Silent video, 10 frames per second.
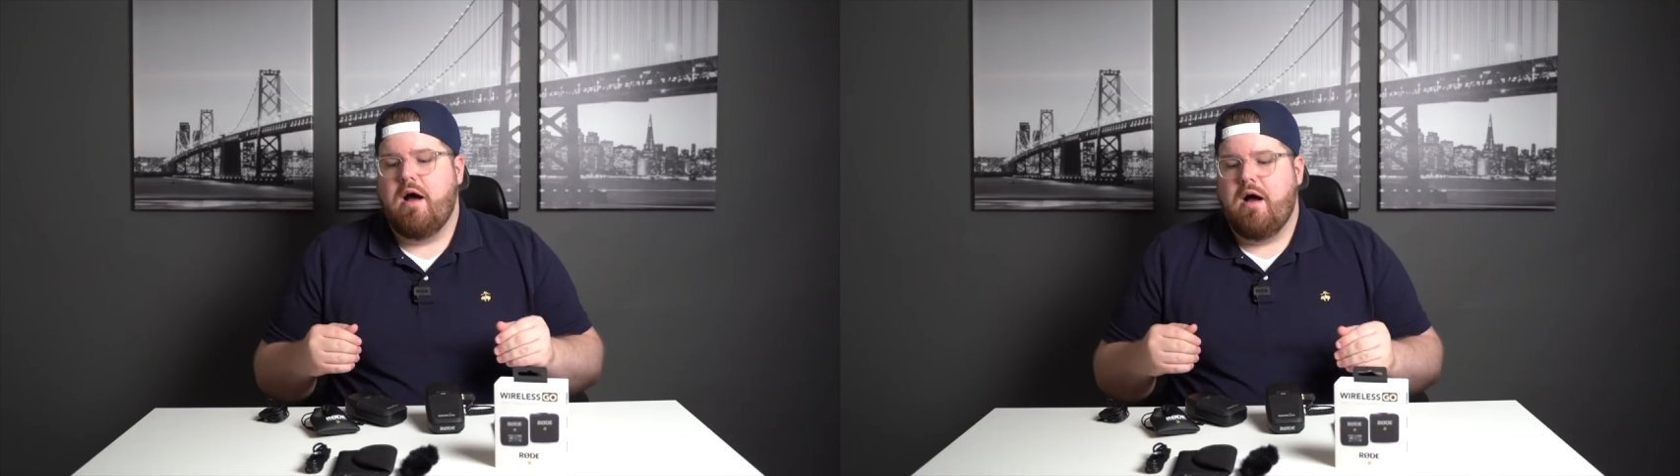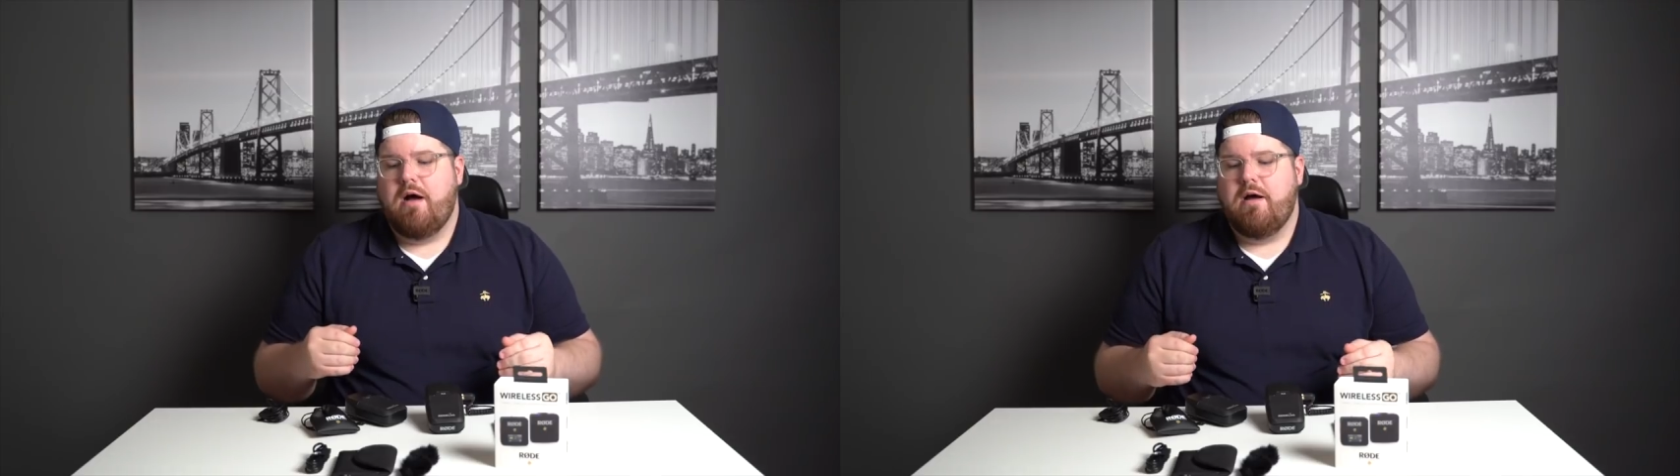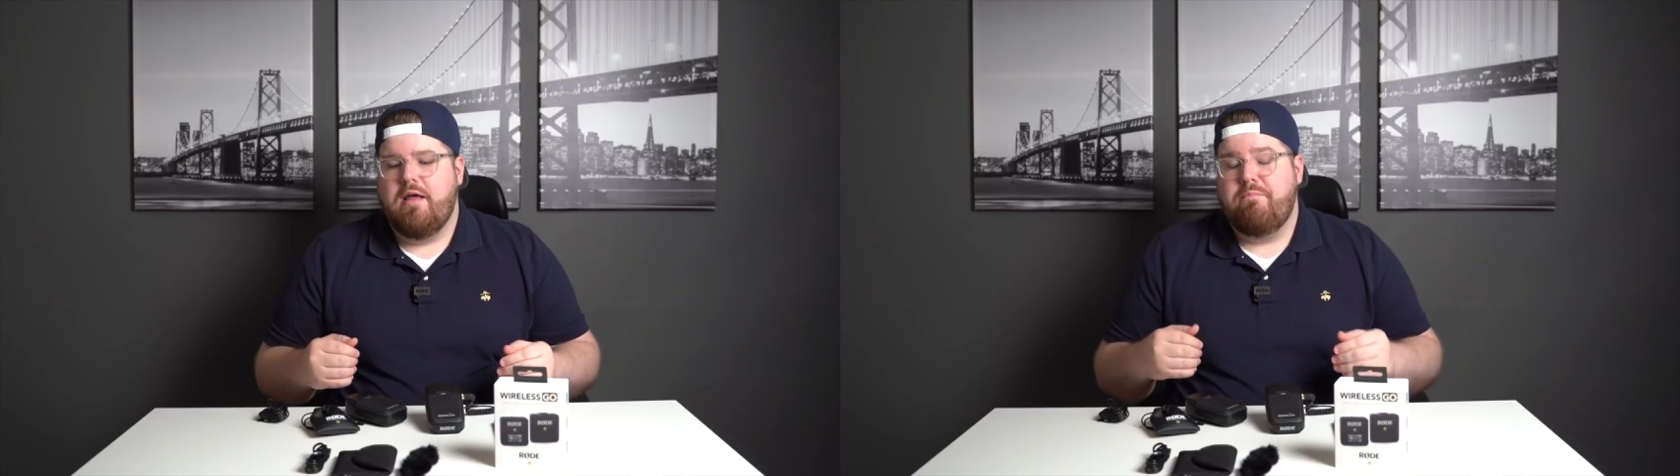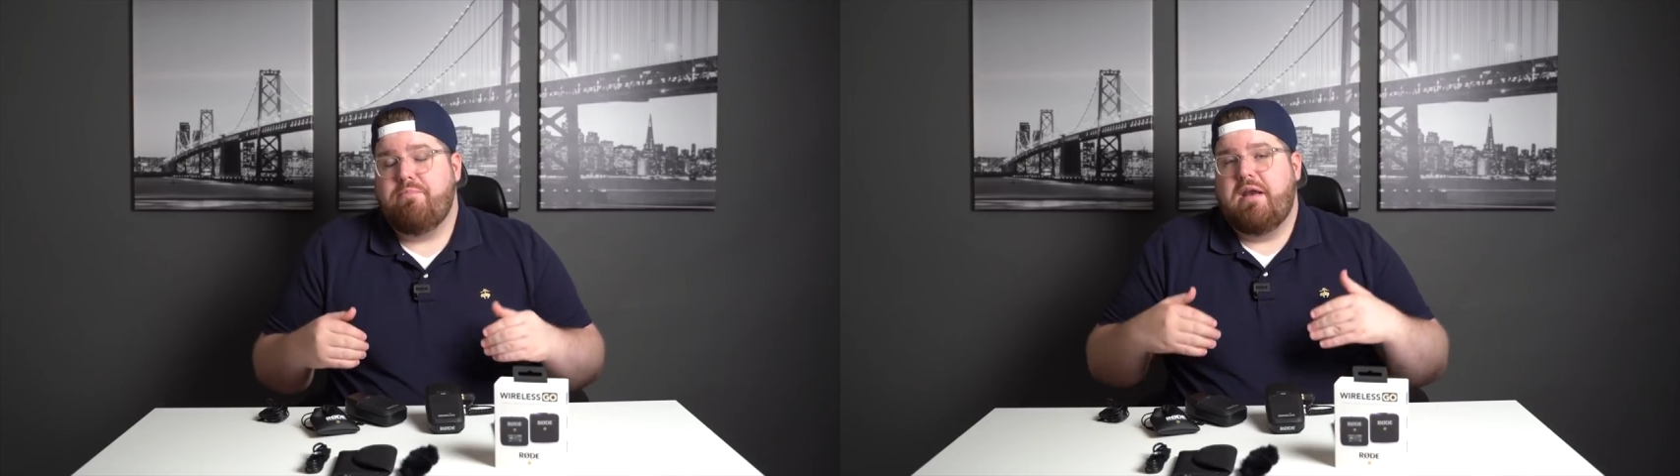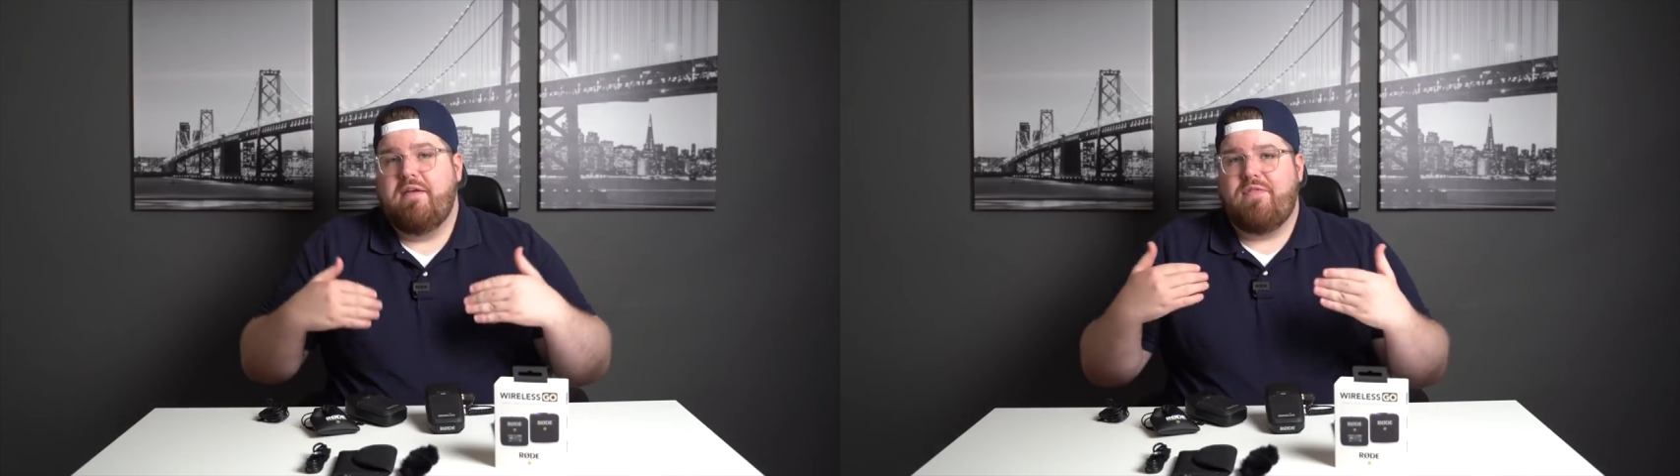
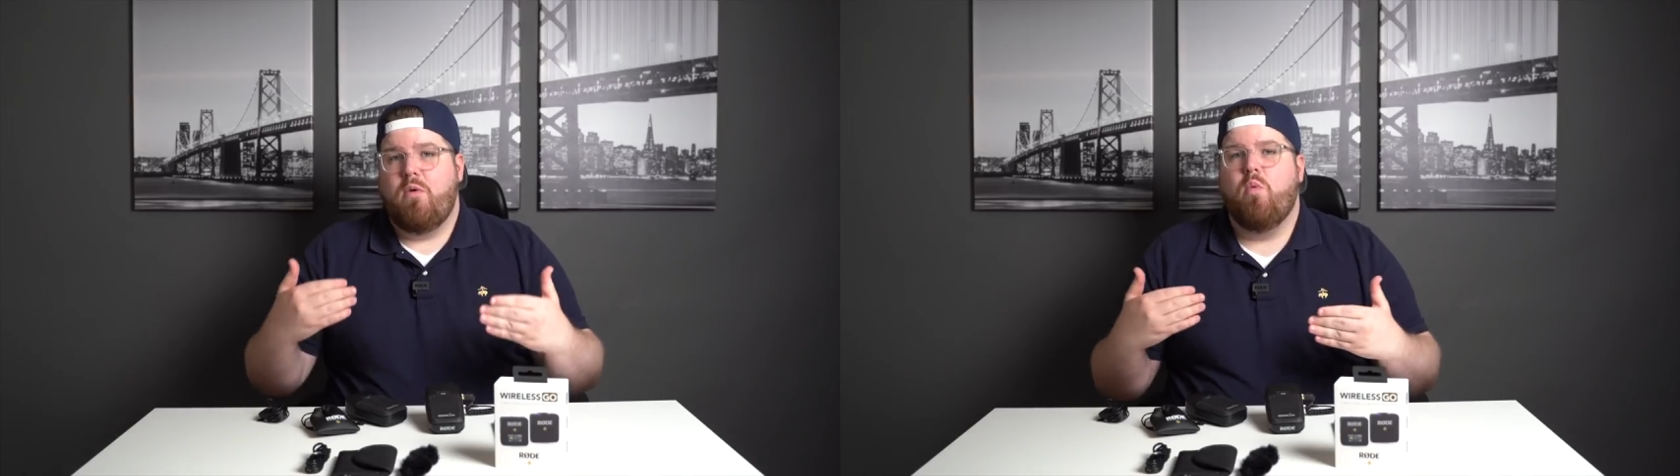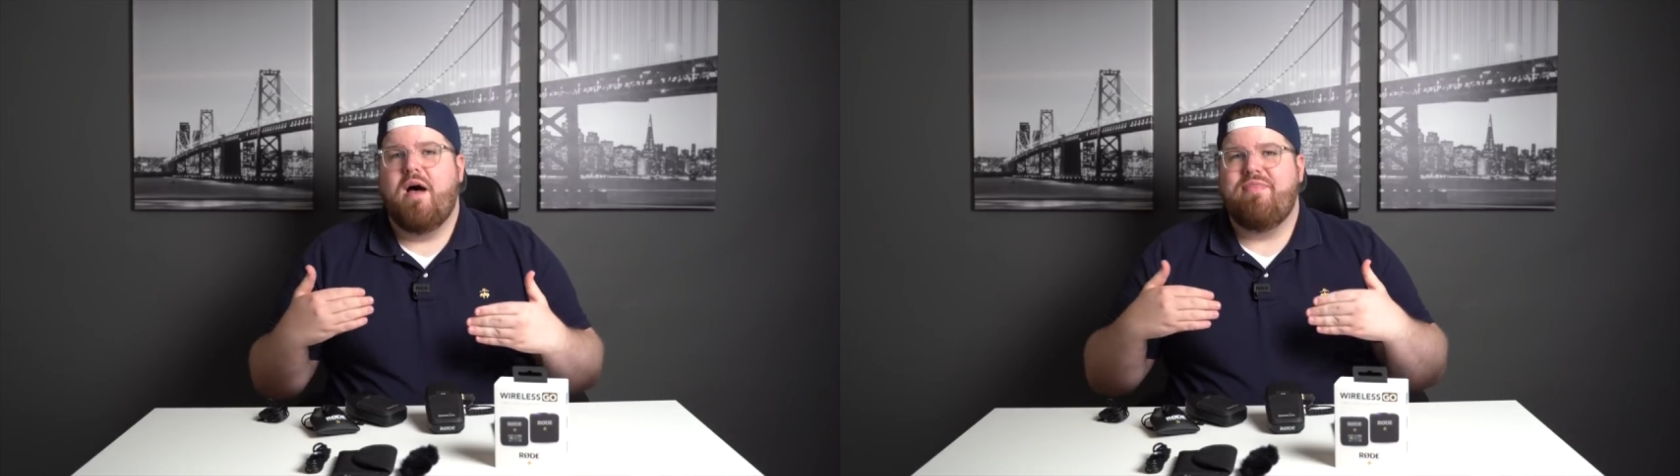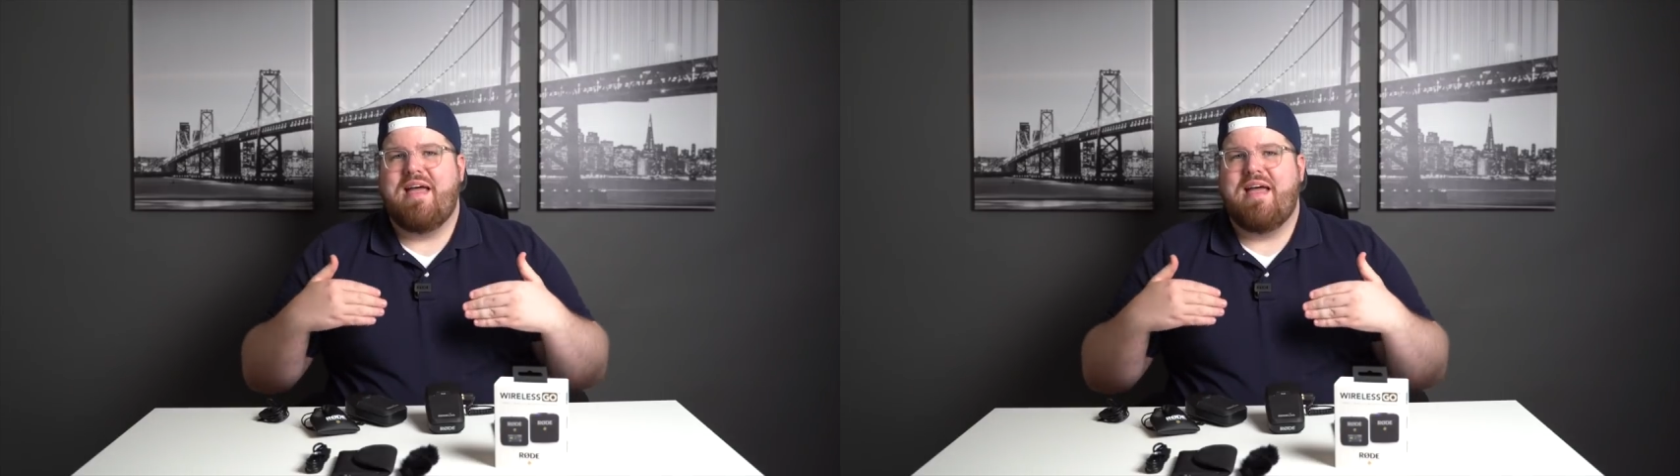But if they want